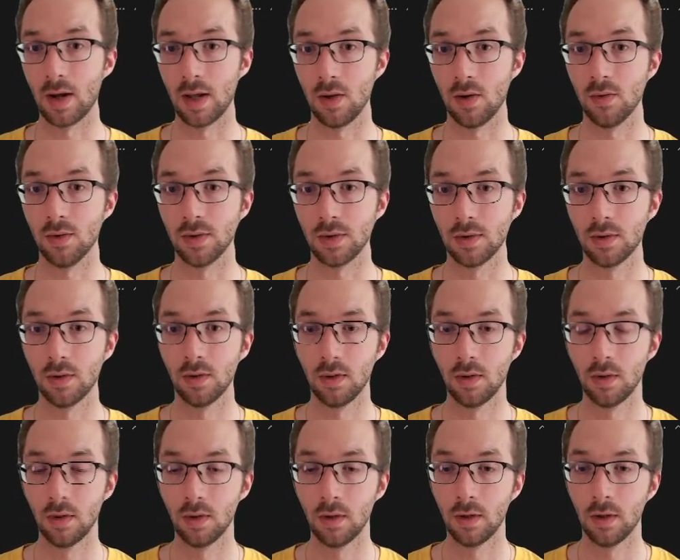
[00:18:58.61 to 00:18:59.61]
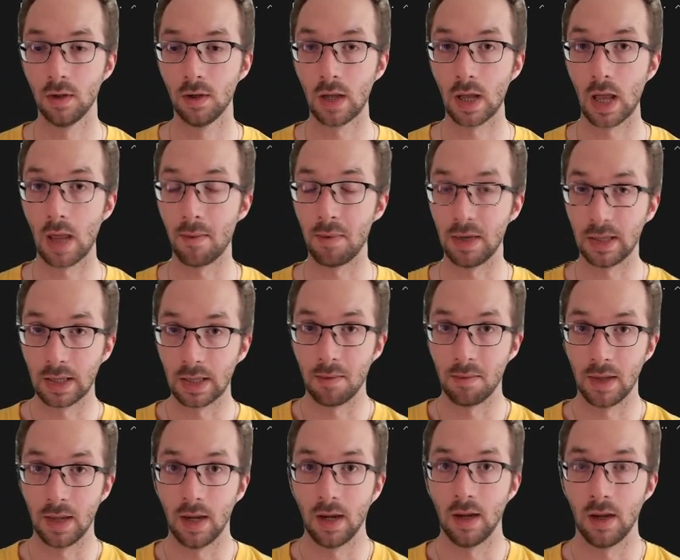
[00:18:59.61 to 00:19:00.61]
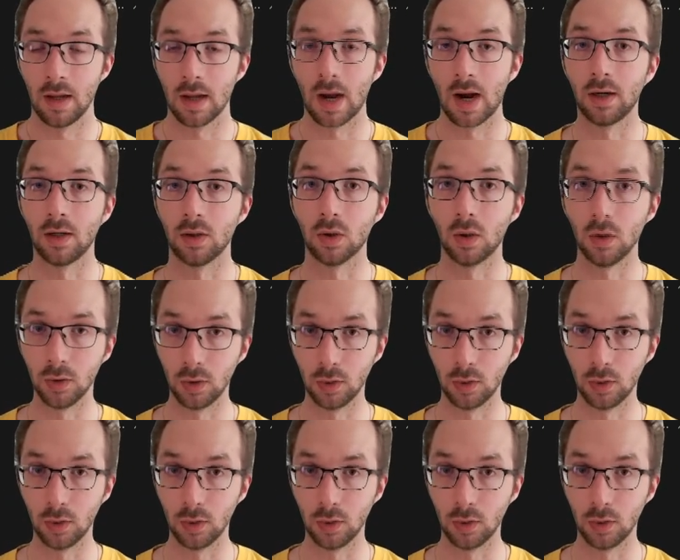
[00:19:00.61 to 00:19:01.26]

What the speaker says: to use every time they are told to